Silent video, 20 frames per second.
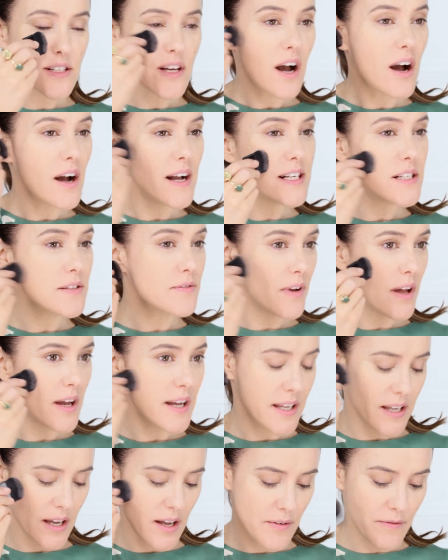kind of
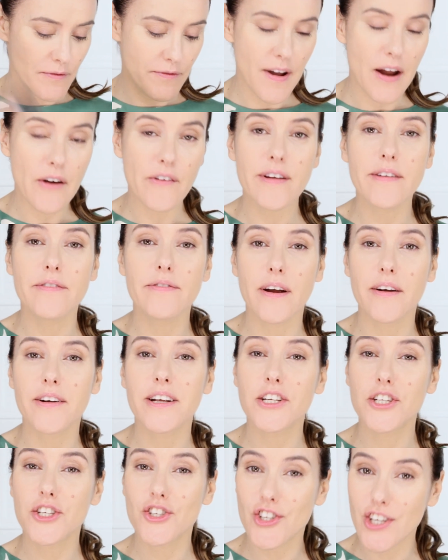like a very very
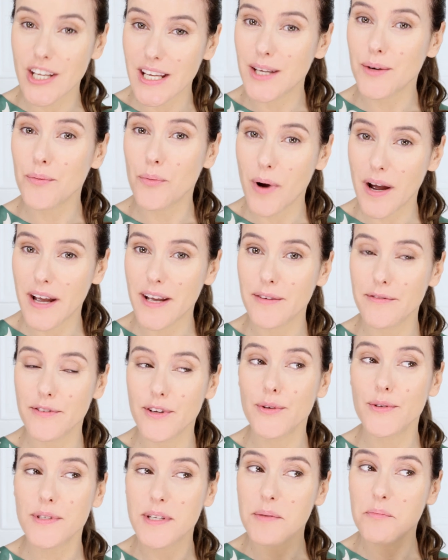chic way of
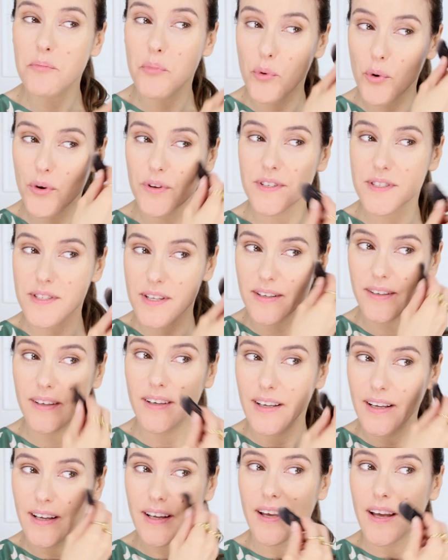using bronzer
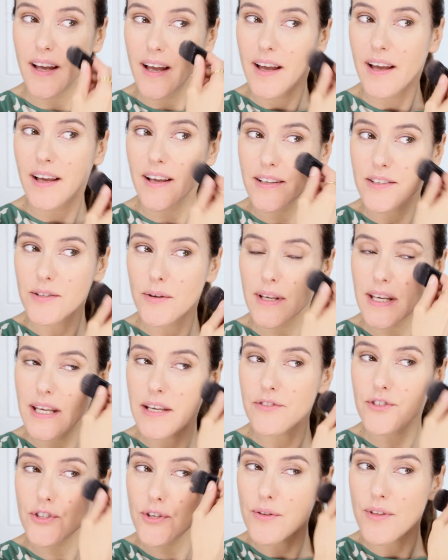so it
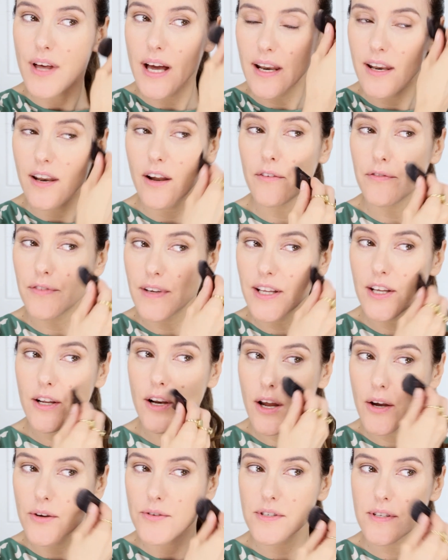gives you that lovely
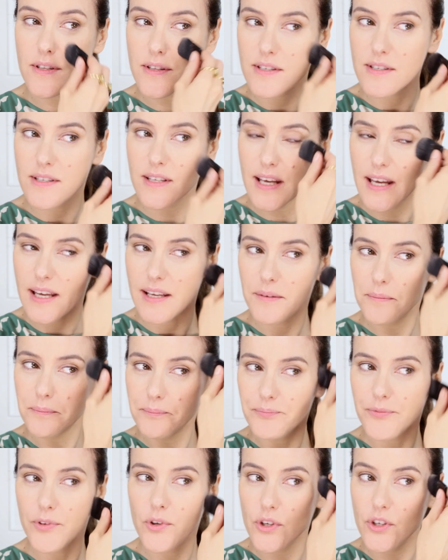glow to the
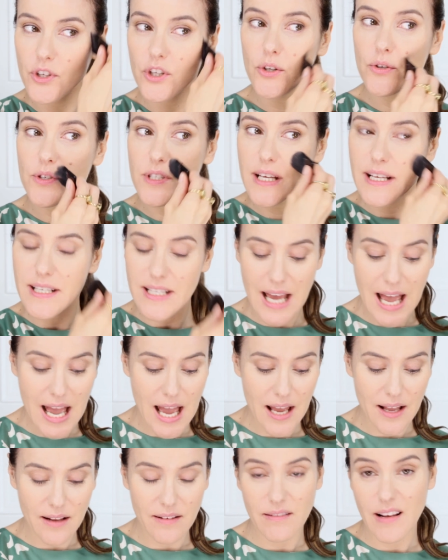skin. You can use it
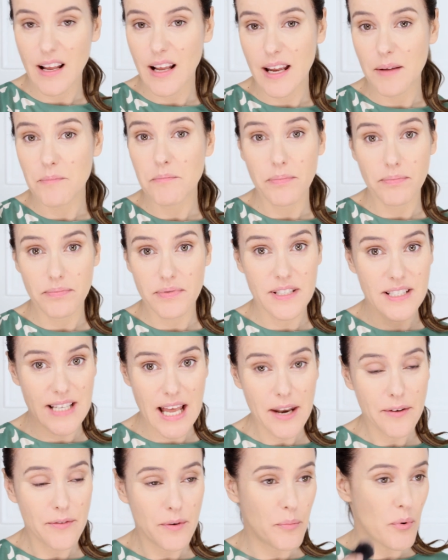
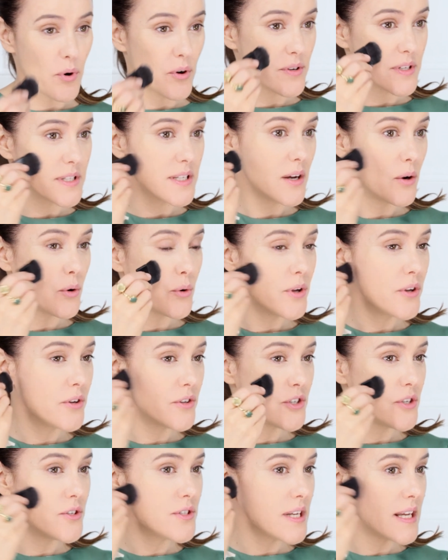instead of a bronzer or you
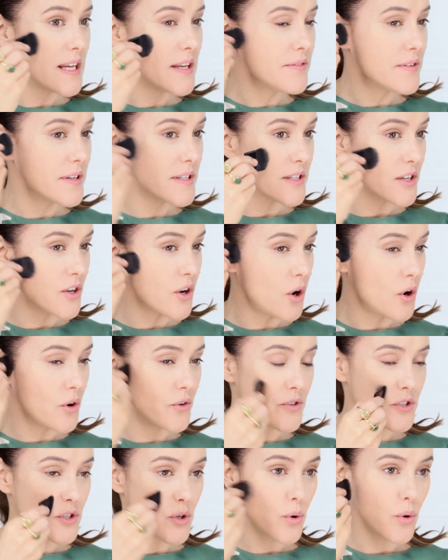could use it even as a
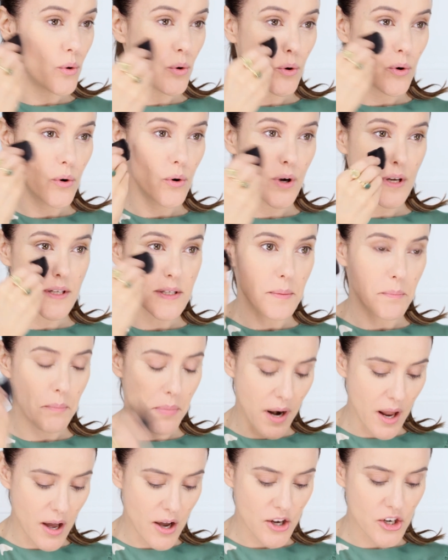contour, as a
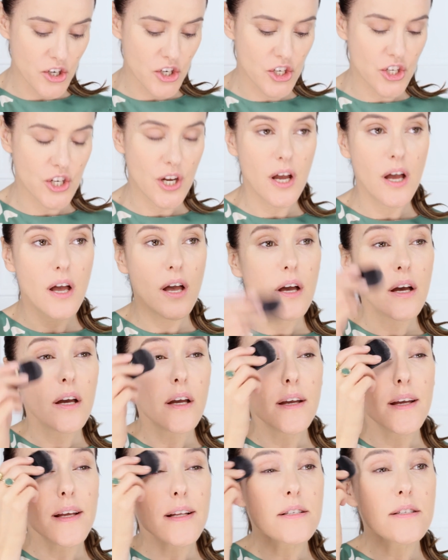blush.
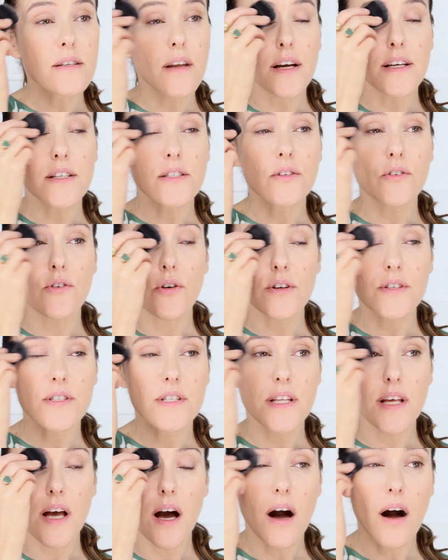It's nice across
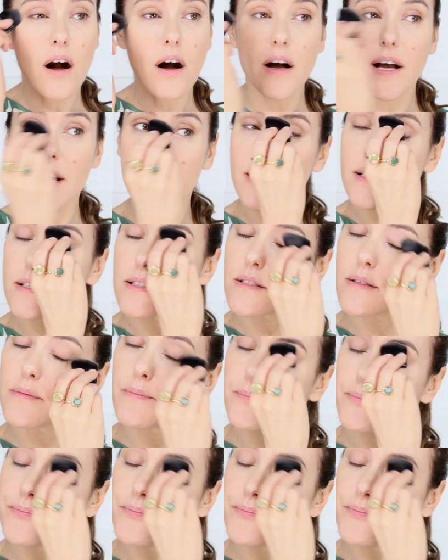the eyes.